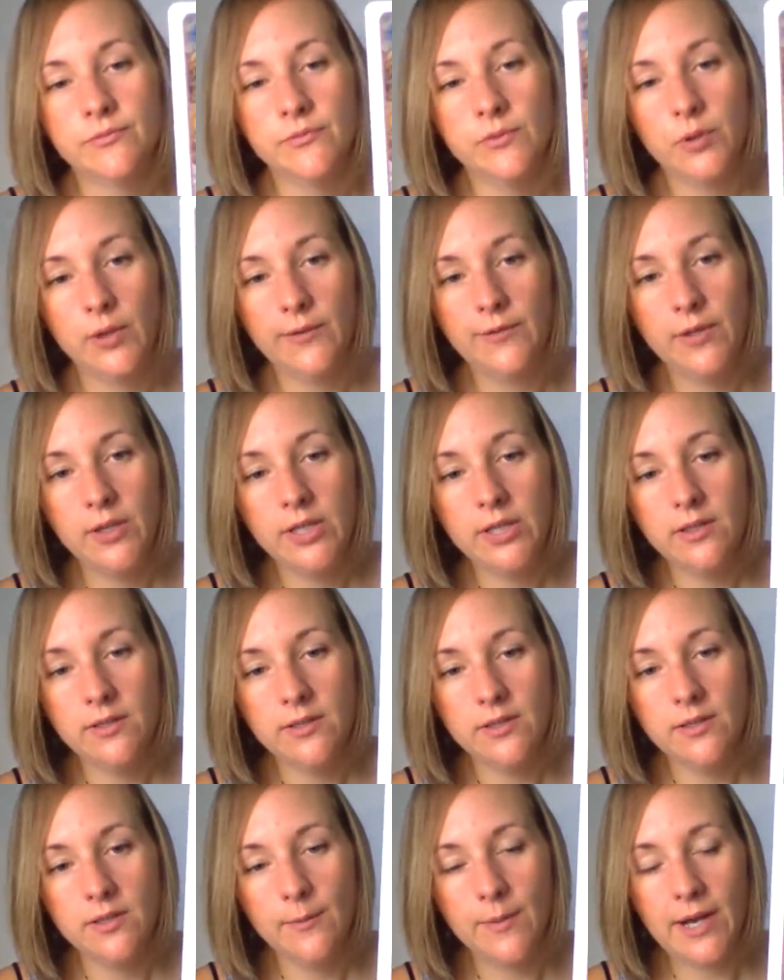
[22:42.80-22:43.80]
So I feel like
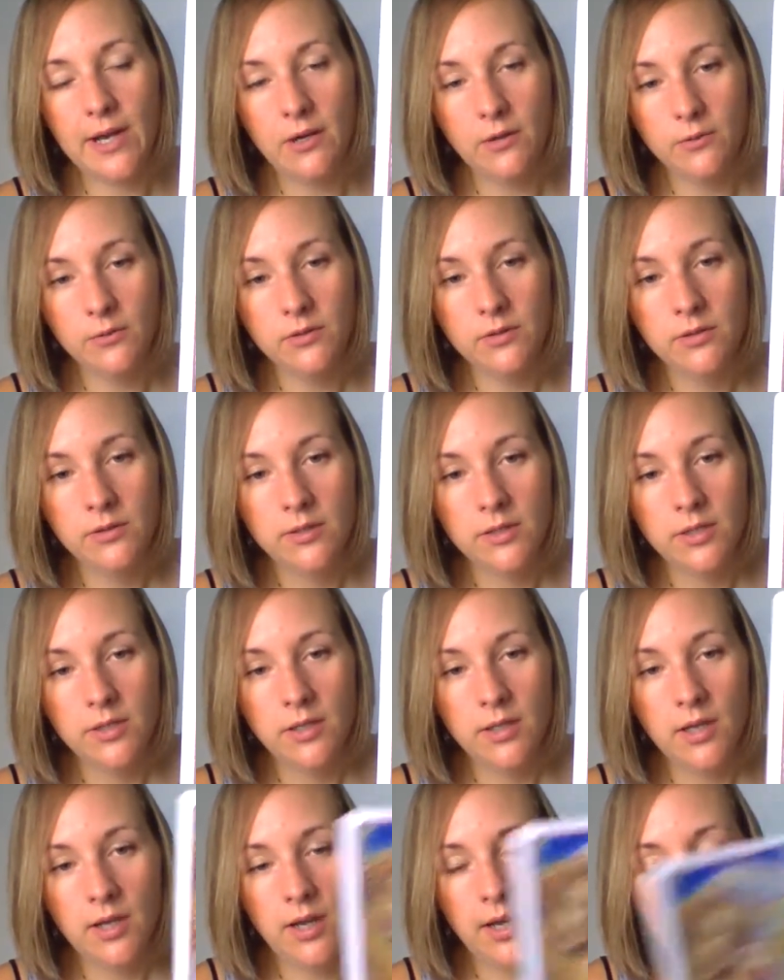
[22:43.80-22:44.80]
this is about
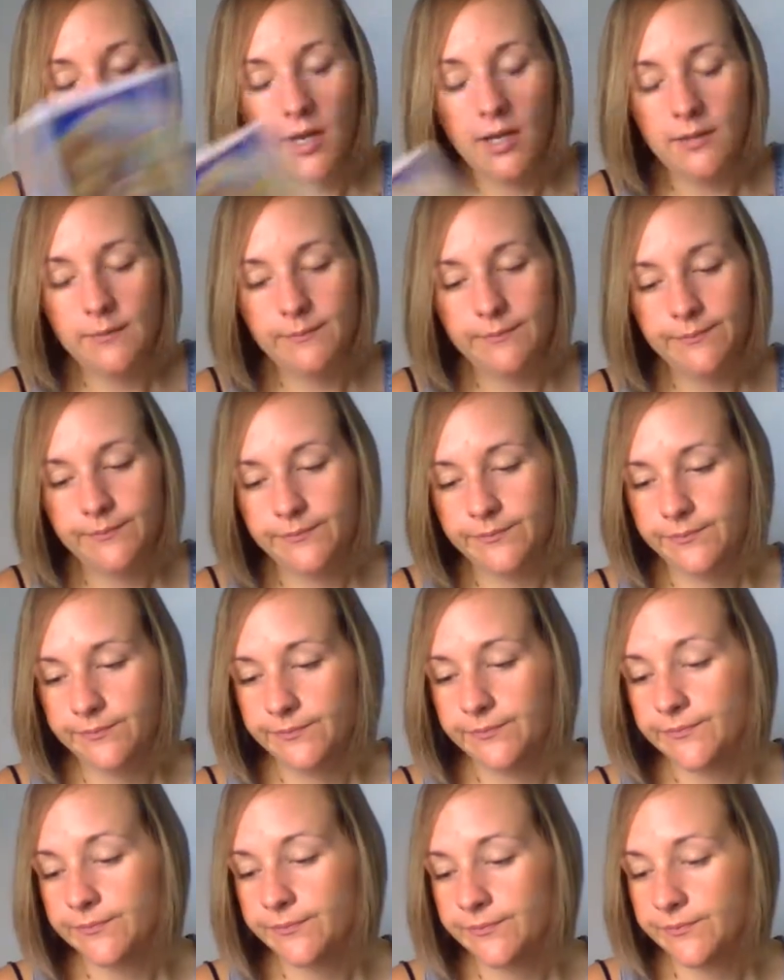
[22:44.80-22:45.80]
um,
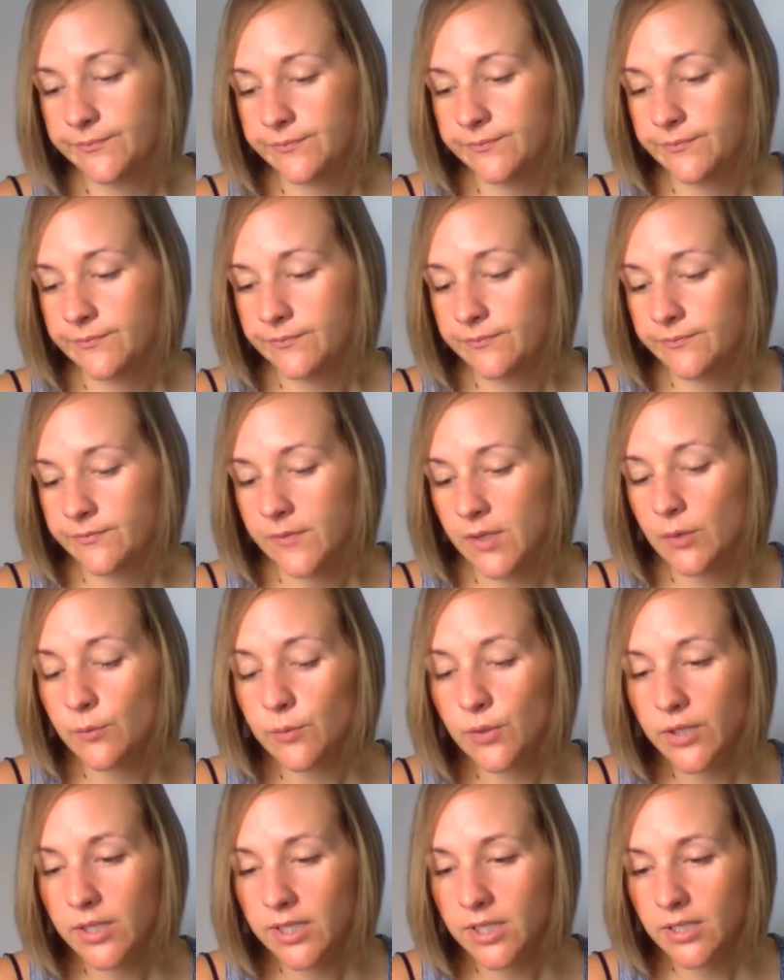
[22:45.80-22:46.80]

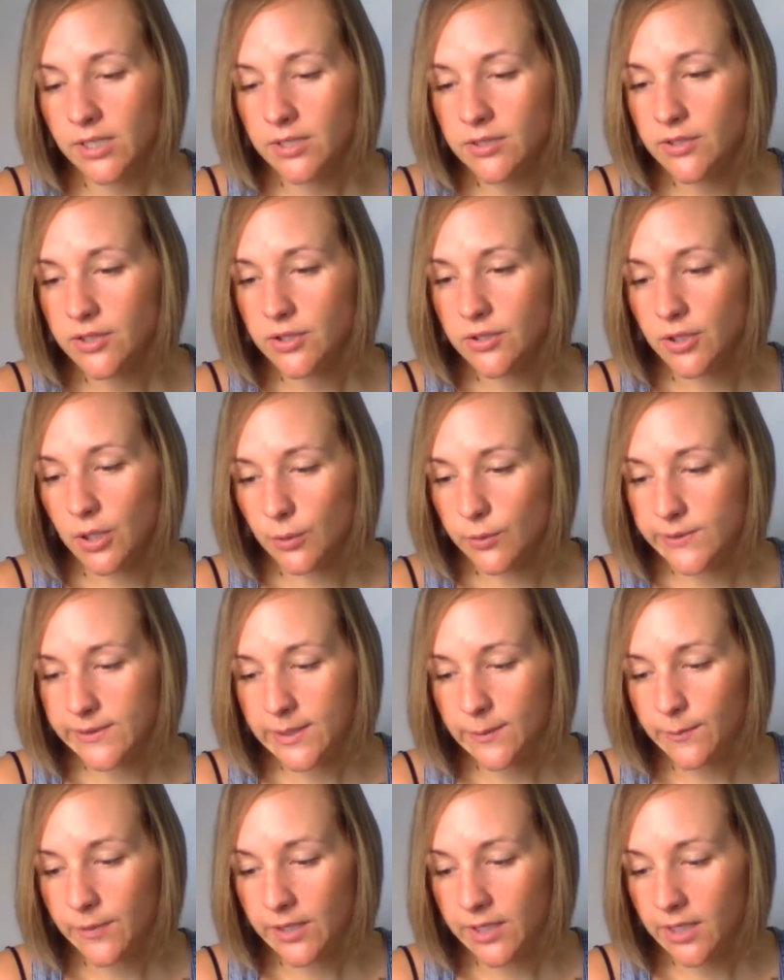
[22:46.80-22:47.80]
really getting to know
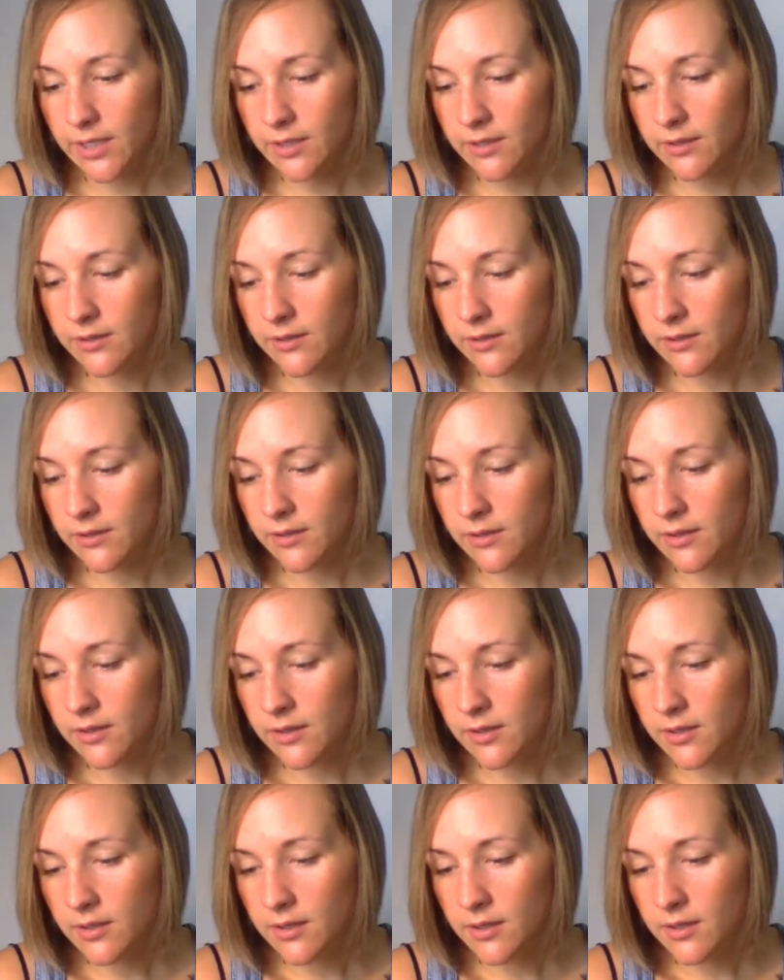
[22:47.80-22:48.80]
somebody.
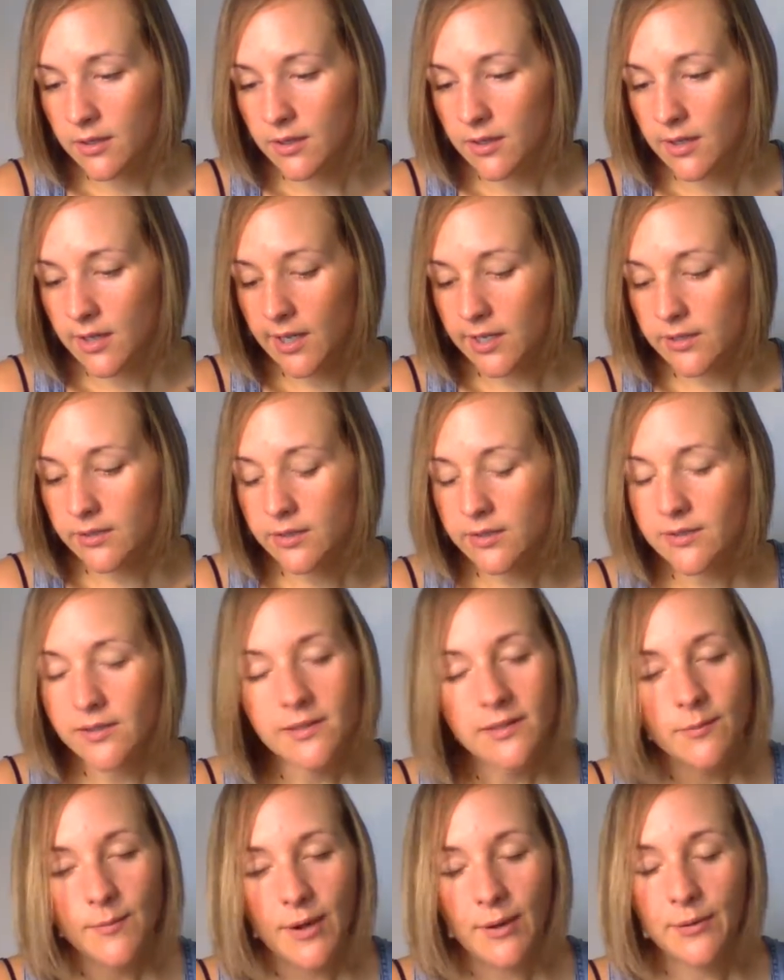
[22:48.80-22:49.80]
And this
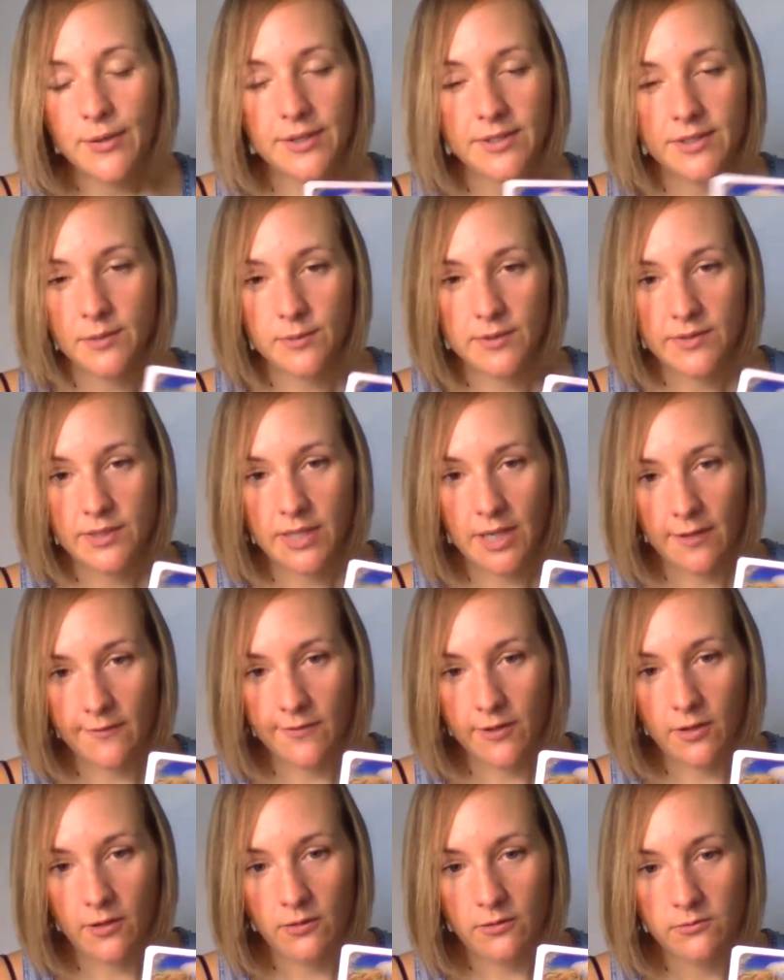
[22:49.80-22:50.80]
is about intimacy, I
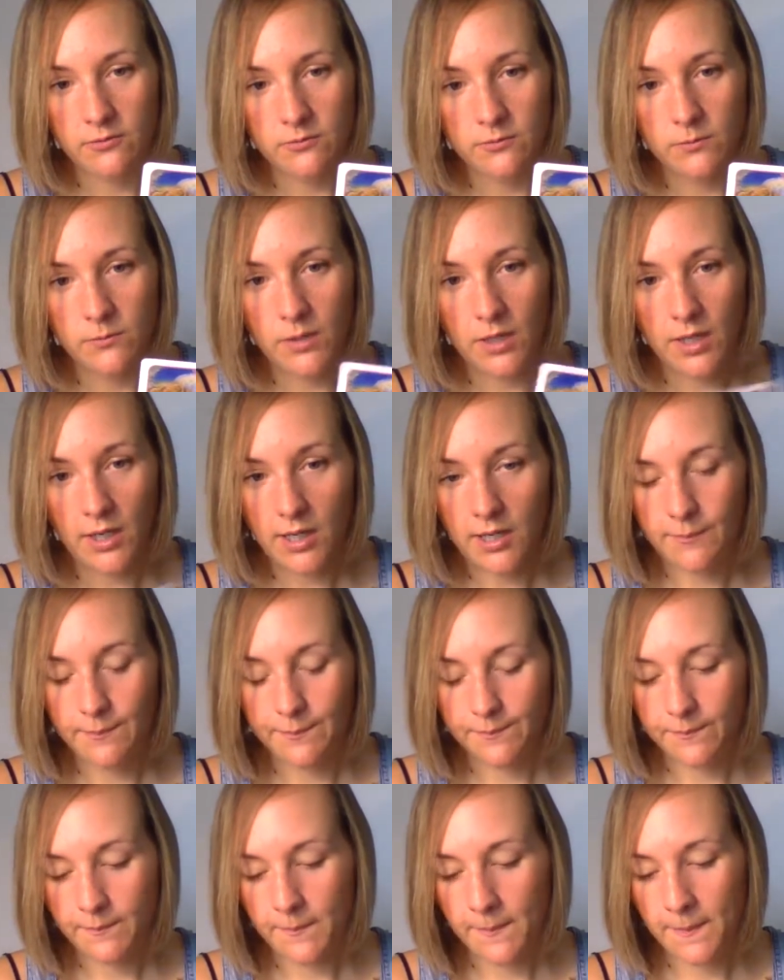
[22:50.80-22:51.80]
feel.
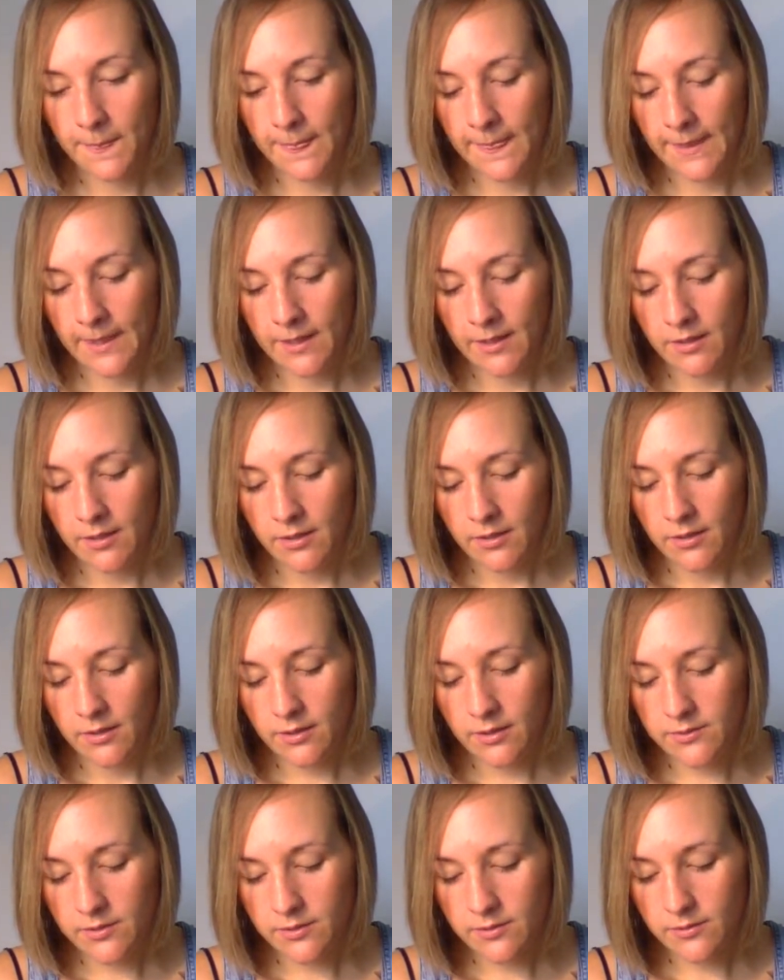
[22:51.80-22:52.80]
Um,
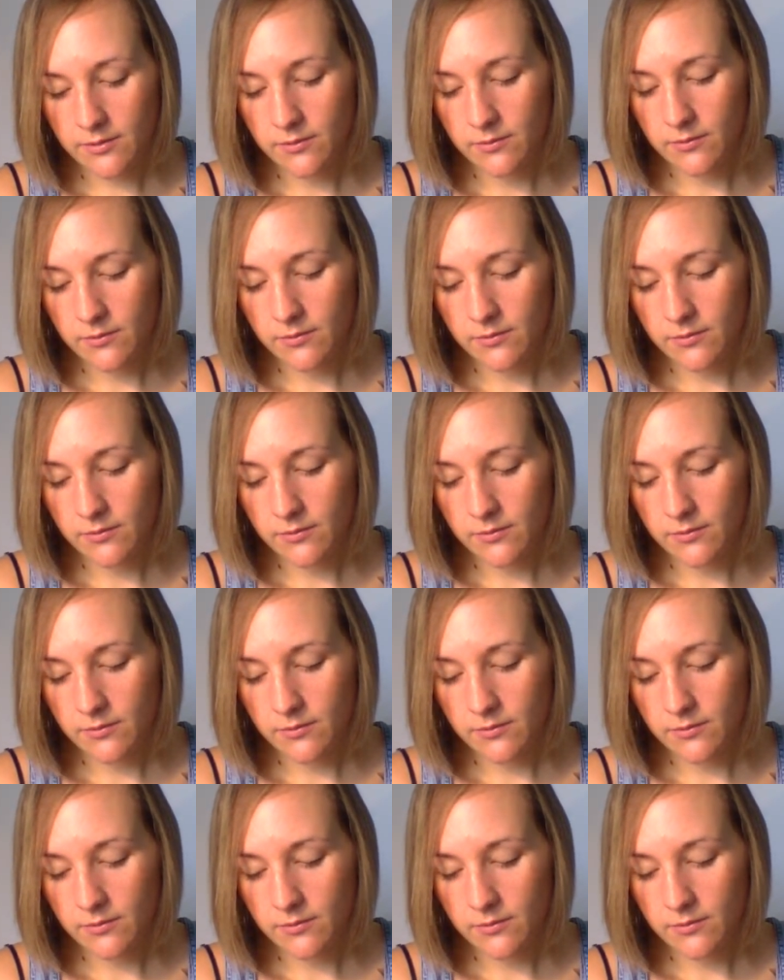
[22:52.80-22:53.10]
because it's,